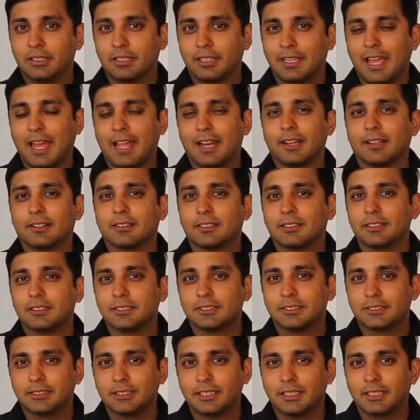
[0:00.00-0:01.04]

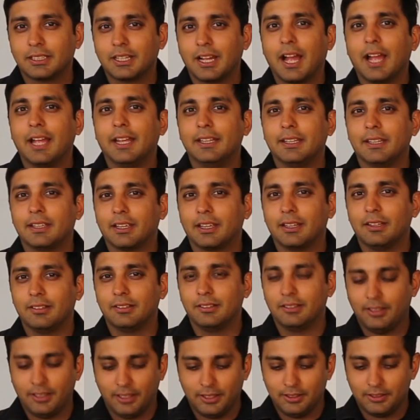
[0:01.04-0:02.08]
characteristic
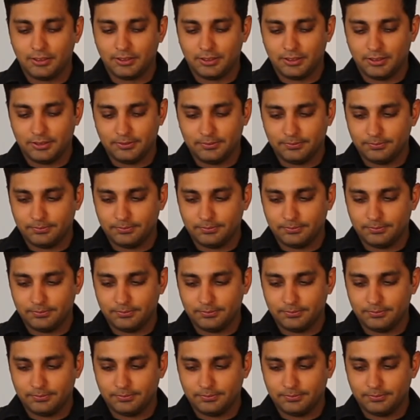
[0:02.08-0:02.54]
Heineken taste.